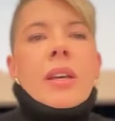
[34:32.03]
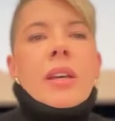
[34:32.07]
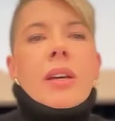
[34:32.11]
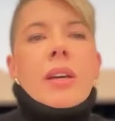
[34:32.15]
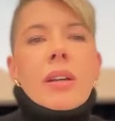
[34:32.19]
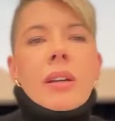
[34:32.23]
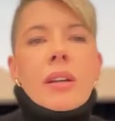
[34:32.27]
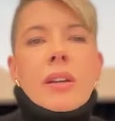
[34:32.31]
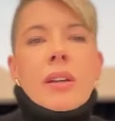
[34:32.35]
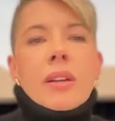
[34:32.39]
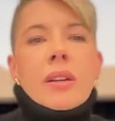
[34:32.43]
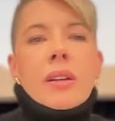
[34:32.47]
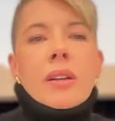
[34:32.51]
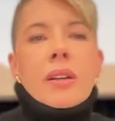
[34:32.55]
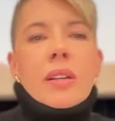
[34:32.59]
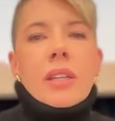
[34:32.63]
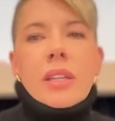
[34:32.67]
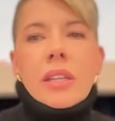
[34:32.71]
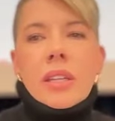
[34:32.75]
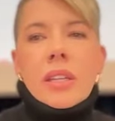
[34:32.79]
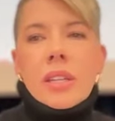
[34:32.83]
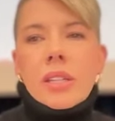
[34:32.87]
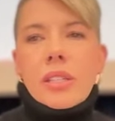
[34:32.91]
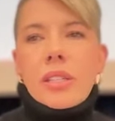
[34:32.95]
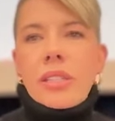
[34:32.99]
Oh,
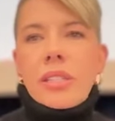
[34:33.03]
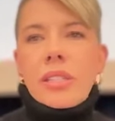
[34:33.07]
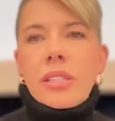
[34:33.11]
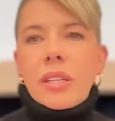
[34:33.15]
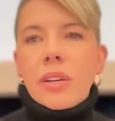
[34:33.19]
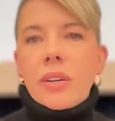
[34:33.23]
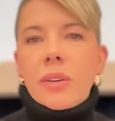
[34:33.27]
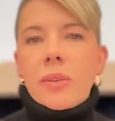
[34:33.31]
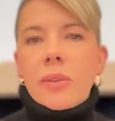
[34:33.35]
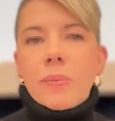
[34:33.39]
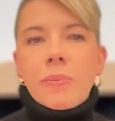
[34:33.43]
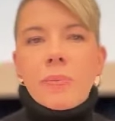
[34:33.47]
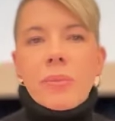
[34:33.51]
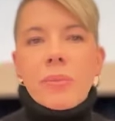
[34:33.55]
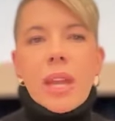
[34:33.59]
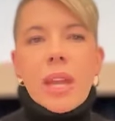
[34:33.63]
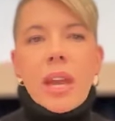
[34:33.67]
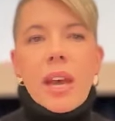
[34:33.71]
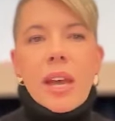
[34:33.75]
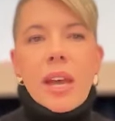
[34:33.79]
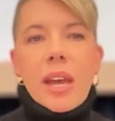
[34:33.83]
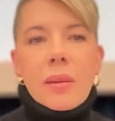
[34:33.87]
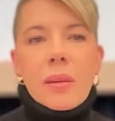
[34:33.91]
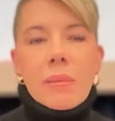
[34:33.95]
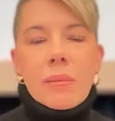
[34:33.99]
so
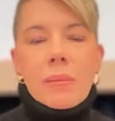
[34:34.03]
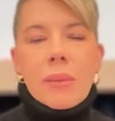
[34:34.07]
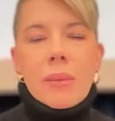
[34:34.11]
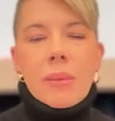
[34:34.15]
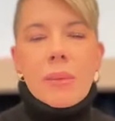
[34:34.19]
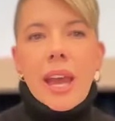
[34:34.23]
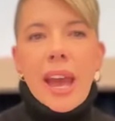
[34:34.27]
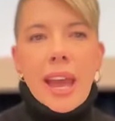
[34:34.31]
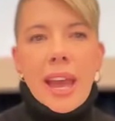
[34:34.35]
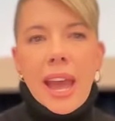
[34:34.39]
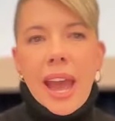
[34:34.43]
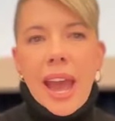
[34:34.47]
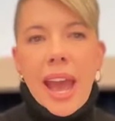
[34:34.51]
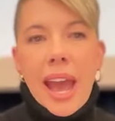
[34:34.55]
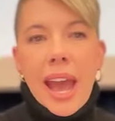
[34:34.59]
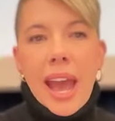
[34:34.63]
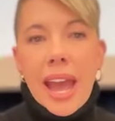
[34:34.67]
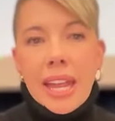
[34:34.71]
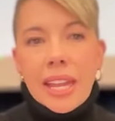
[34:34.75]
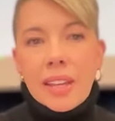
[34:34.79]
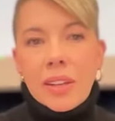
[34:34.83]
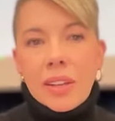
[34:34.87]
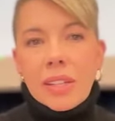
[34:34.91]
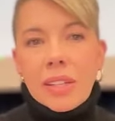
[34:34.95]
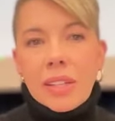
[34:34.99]

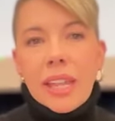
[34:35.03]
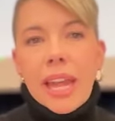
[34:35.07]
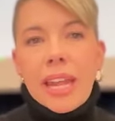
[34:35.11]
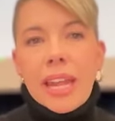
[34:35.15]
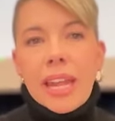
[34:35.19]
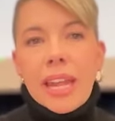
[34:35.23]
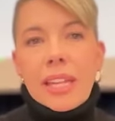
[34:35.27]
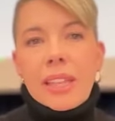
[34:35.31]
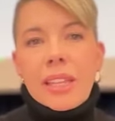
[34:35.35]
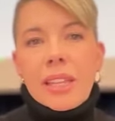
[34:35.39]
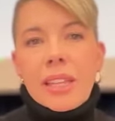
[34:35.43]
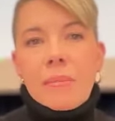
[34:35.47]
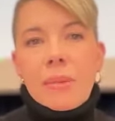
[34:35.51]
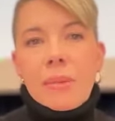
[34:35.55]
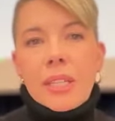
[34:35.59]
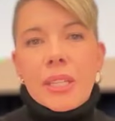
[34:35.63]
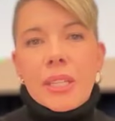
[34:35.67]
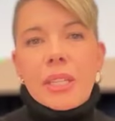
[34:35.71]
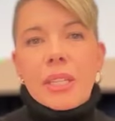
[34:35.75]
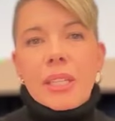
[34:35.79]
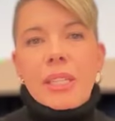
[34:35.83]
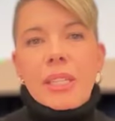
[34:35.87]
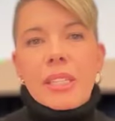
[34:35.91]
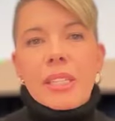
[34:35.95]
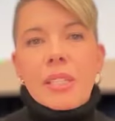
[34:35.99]
I like the
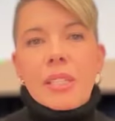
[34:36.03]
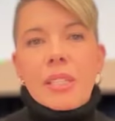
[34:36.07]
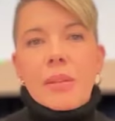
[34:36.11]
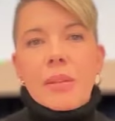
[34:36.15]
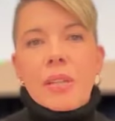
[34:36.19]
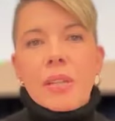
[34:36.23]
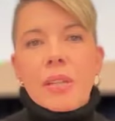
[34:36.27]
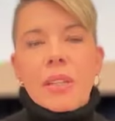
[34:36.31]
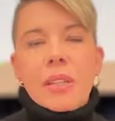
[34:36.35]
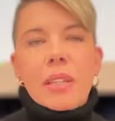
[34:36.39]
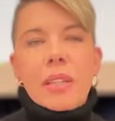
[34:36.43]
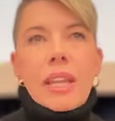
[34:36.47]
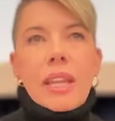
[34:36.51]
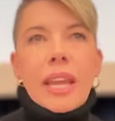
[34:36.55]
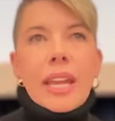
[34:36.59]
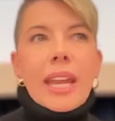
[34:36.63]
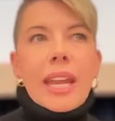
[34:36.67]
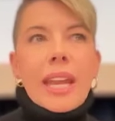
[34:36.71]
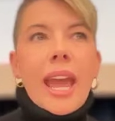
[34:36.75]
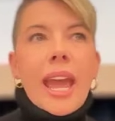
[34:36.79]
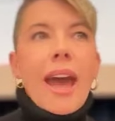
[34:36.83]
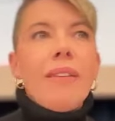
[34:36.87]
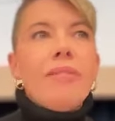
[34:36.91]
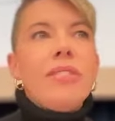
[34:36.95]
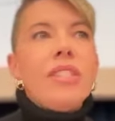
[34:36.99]
ability to like
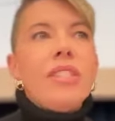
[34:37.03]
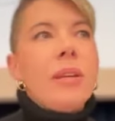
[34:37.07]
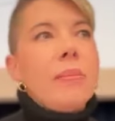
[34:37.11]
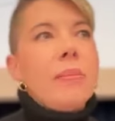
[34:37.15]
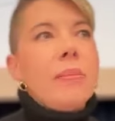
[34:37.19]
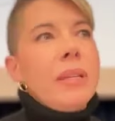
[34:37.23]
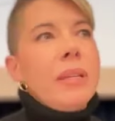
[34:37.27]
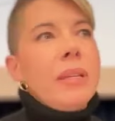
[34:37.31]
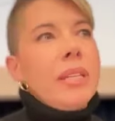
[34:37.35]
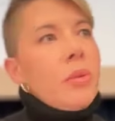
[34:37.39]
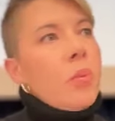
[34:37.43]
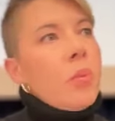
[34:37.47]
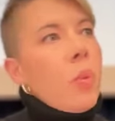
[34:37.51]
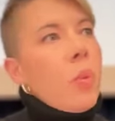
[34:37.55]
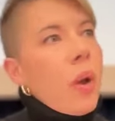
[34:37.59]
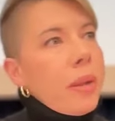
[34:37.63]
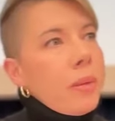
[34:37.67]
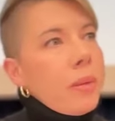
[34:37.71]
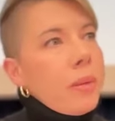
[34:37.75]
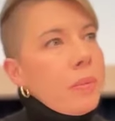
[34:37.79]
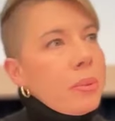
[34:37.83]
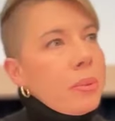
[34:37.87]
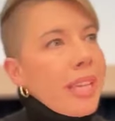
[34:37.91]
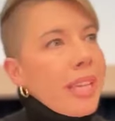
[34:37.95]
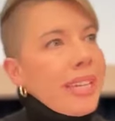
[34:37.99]
have something in
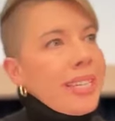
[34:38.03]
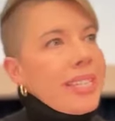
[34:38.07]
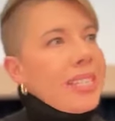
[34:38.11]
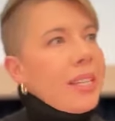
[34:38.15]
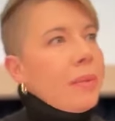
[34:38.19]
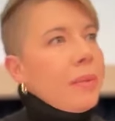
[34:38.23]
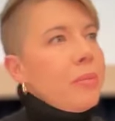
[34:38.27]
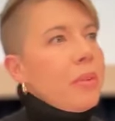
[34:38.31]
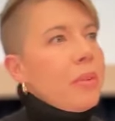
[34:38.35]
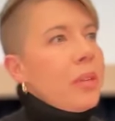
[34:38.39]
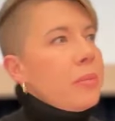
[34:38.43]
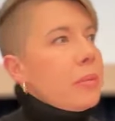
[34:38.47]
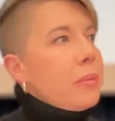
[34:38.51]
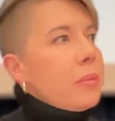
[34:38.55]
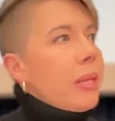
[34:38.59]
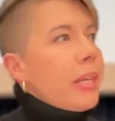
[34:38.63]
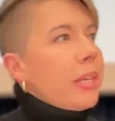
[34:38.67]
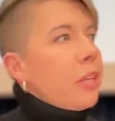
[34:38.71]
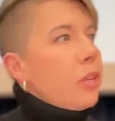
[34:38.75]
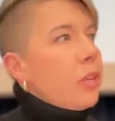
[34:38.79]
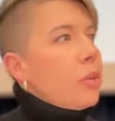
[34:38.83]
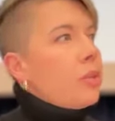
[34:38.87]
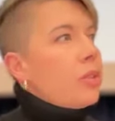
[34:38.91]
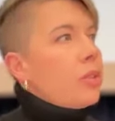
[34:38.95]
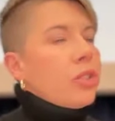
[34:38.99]
one place. Sometimes my
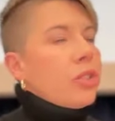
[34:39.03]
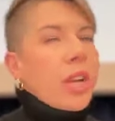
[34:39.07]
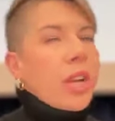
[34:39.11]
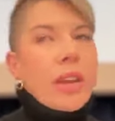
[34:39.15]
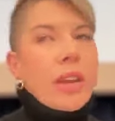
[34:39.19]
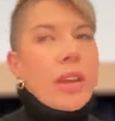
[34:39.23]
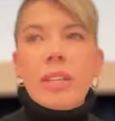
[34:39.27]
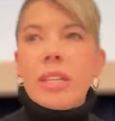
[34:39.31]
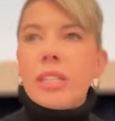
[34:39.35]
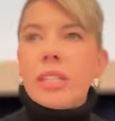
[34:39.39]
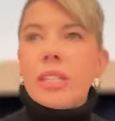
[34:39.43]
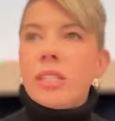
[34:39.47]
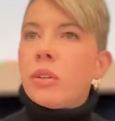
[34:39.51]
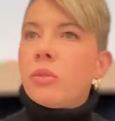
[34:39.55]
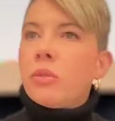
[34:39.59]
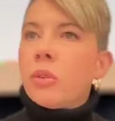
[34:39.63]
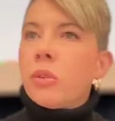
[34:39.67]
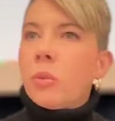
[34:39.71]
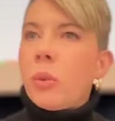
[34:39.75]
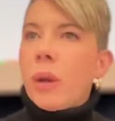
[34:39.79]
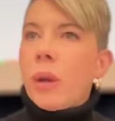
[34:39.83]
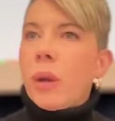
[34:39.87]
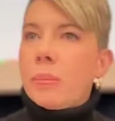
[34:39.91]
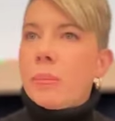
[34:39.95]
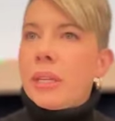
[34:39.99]
Google Drive gets
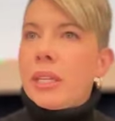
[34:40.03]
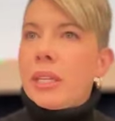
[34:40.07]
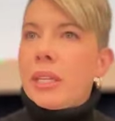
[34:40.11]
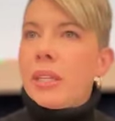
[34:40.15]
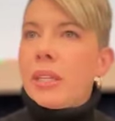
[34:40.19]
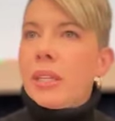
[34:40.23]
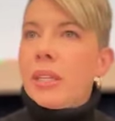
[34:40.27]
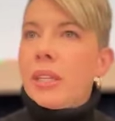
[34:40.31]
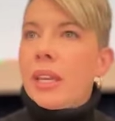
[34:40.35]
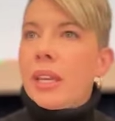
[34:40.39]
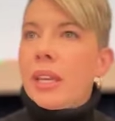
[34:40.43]
overwhelming.